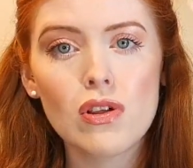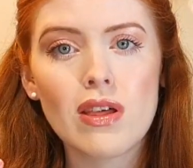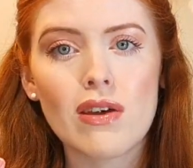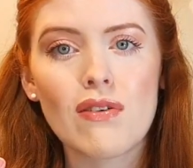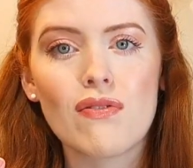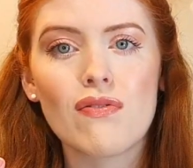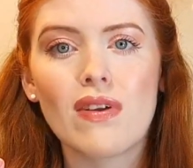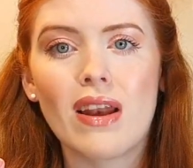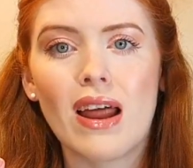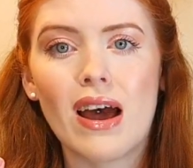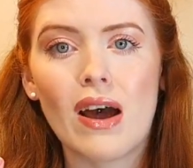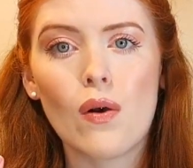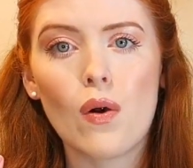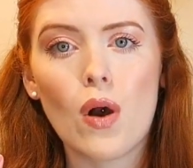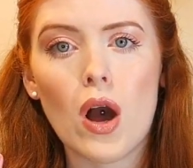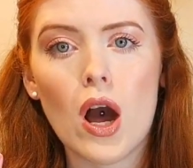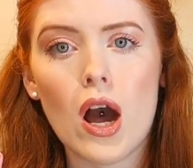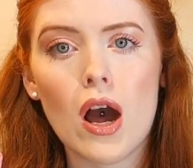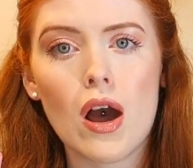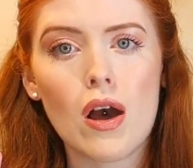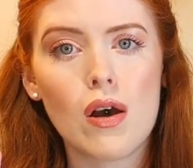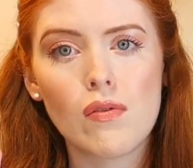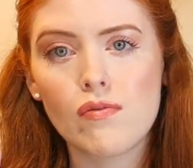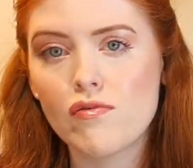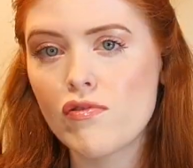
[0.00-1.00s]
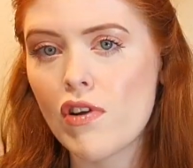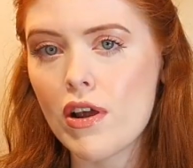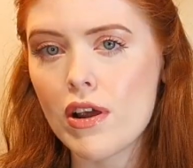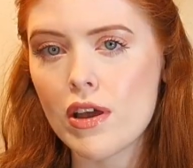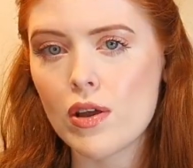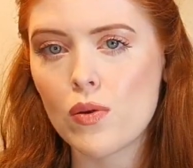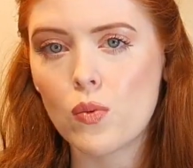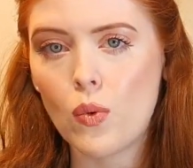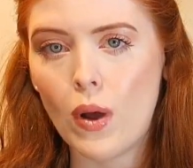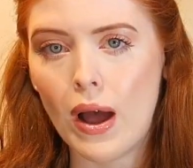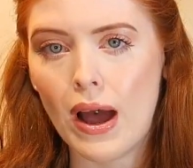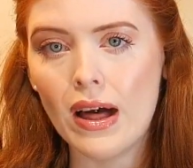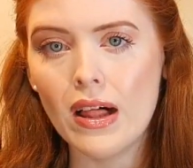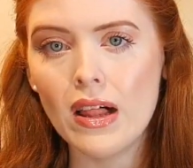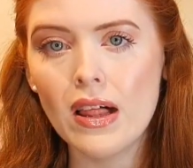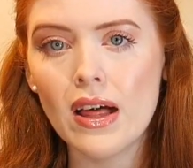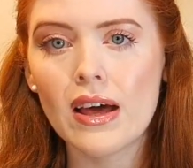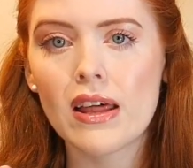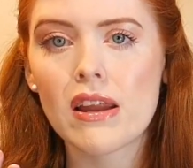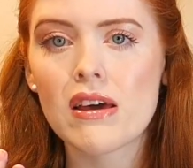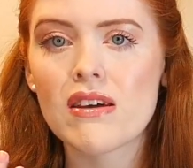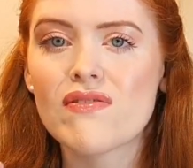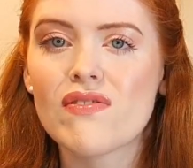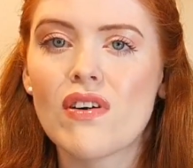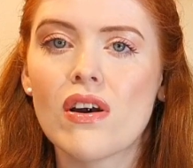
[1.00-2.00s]
They flower very well
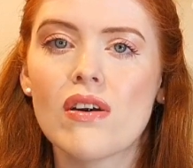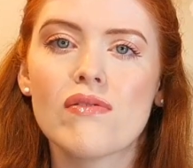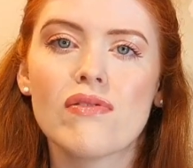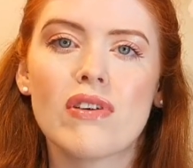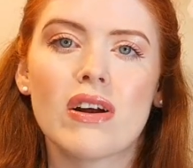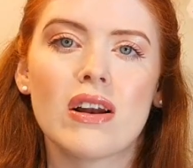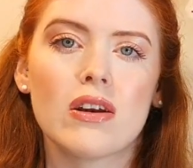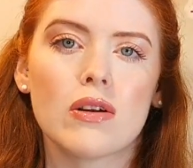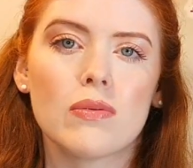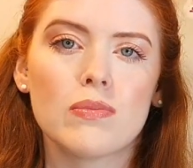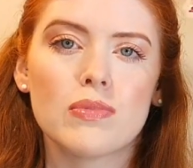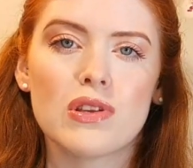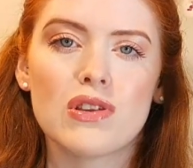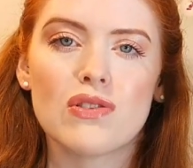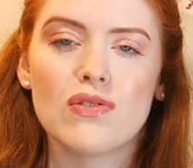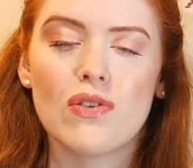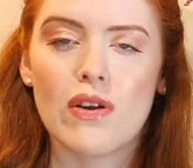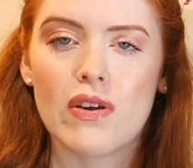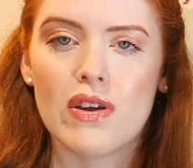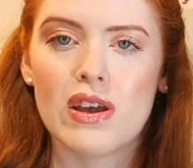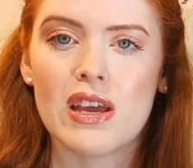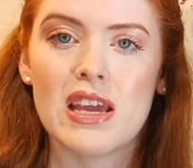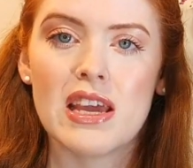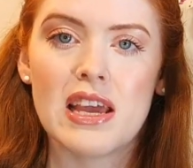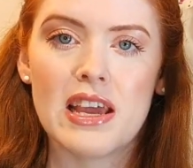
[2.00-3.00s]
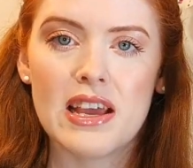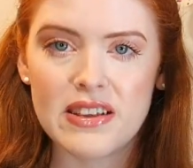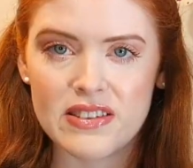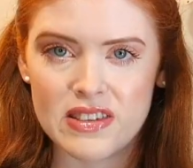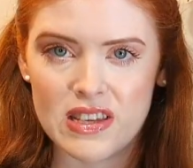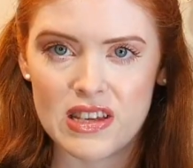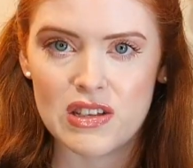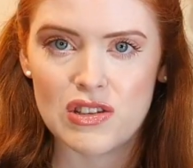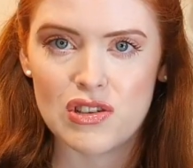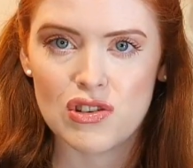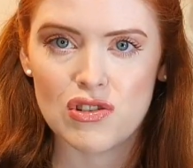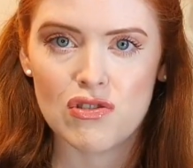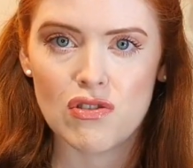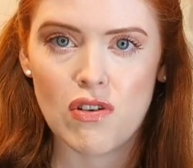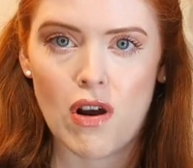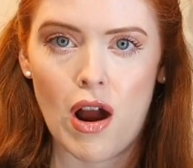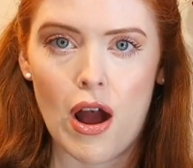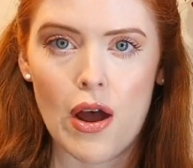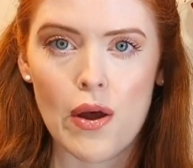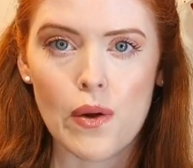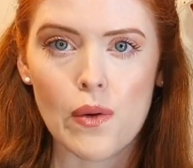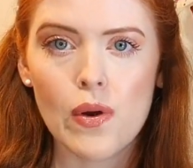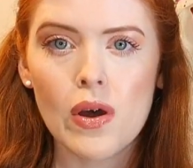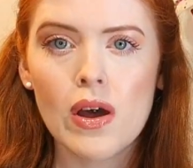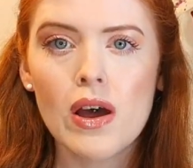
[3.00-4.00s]
and I find Phalaenopsis very easy to
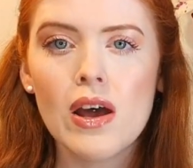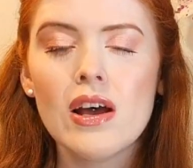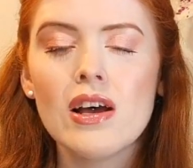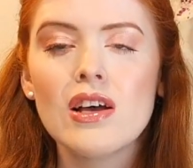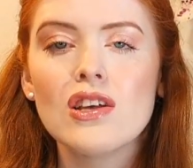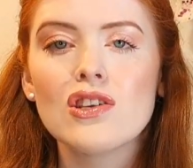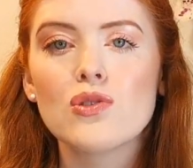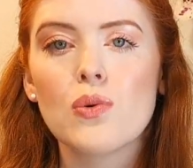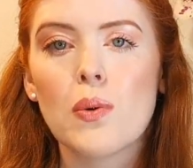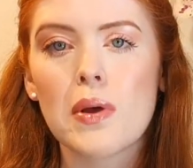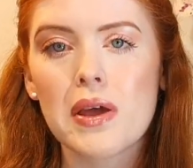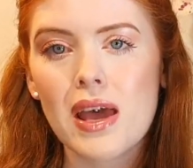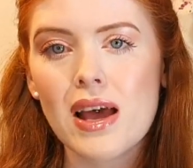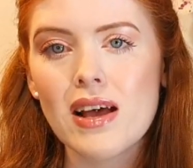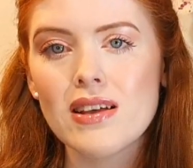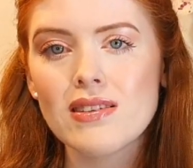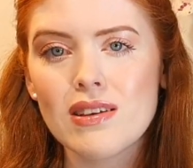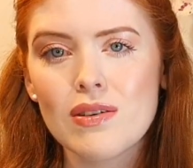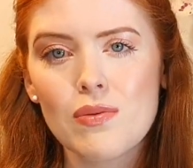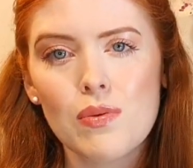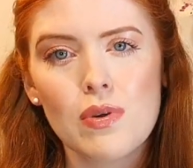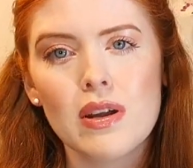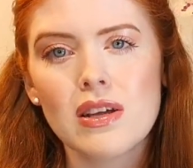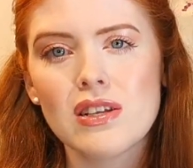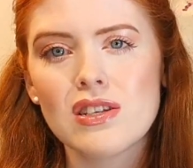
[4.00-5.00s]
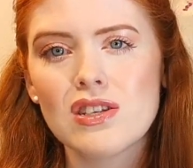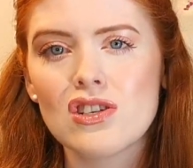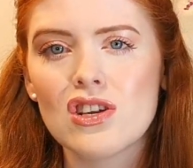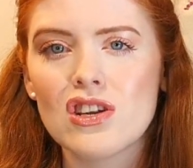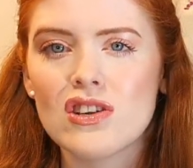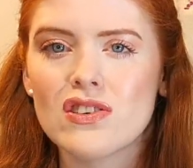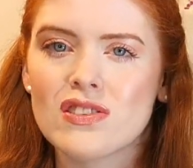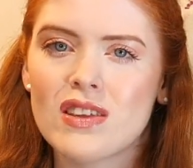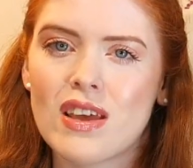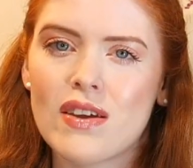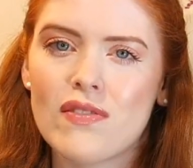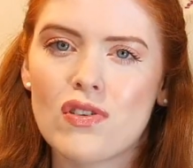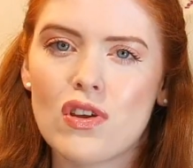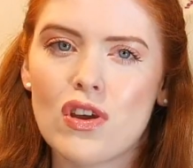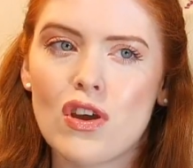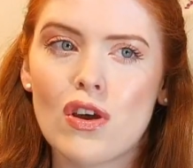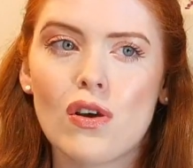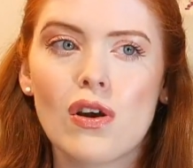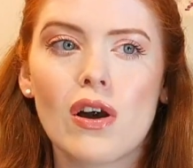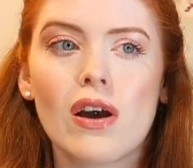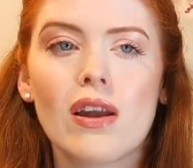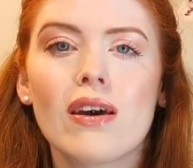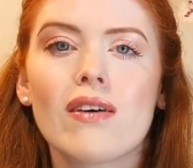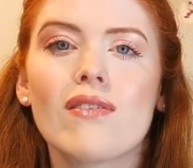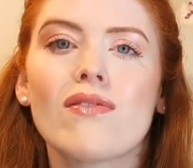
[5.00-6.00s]
grow. So I guess I wanted to just give you
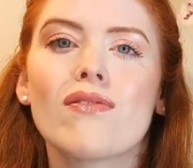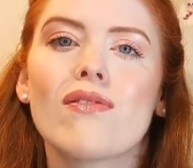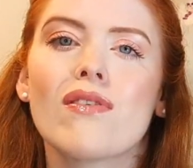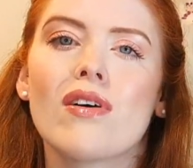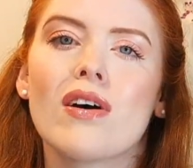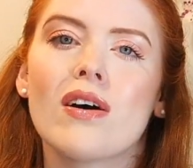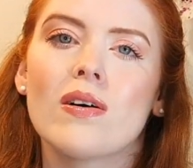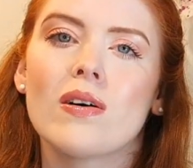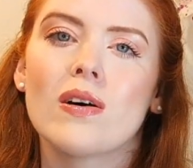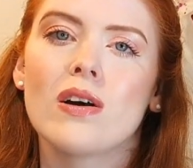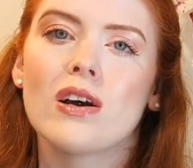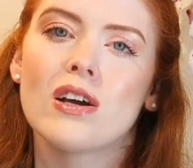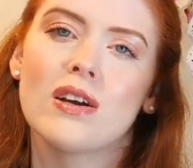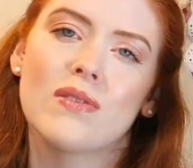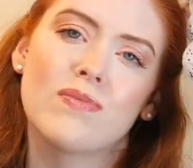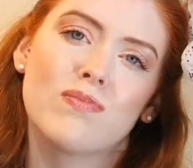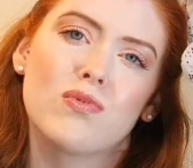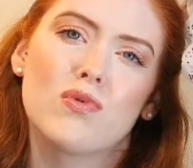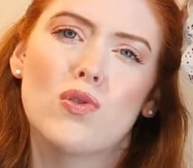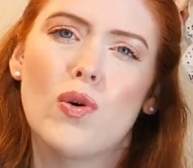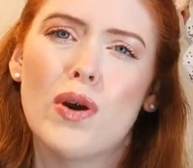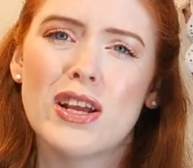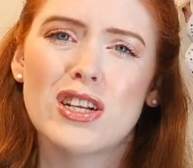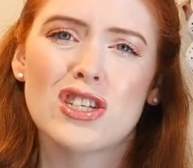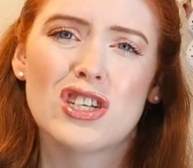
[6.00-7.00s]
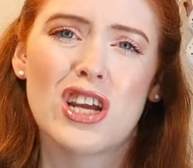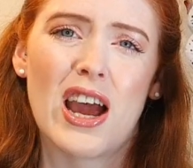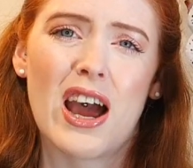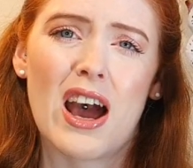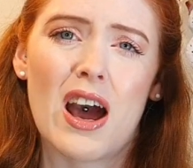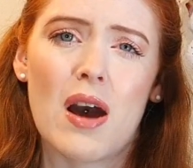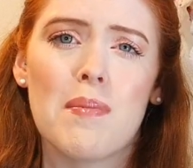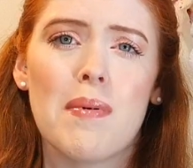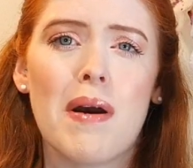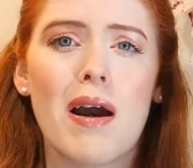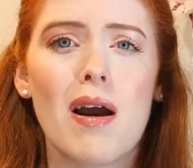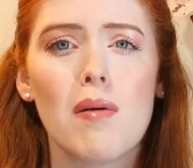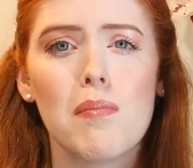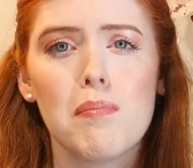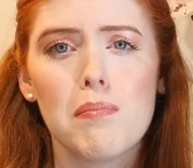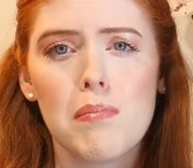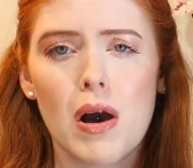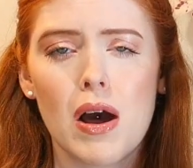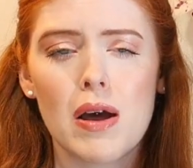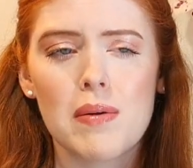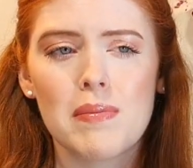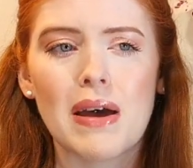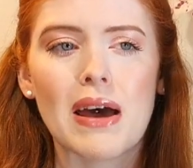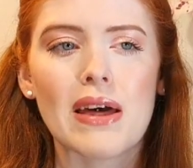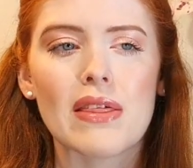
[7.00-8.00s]
kind of a quick chat about
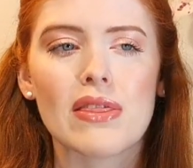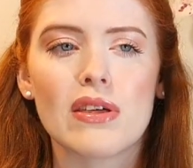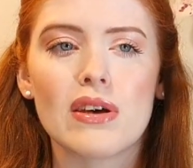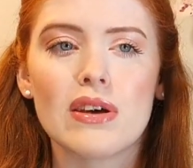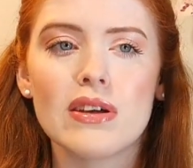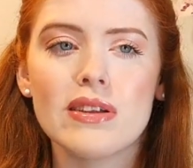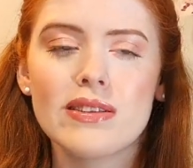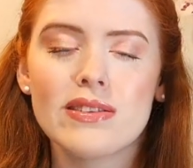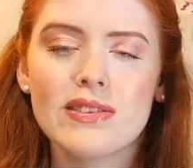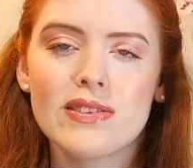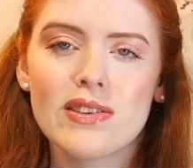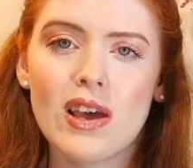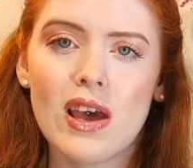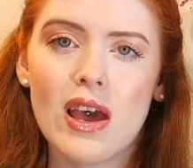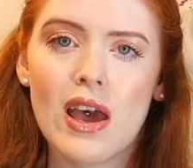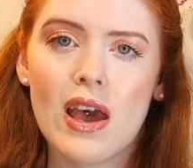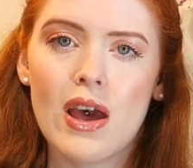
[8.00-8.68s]
my methods.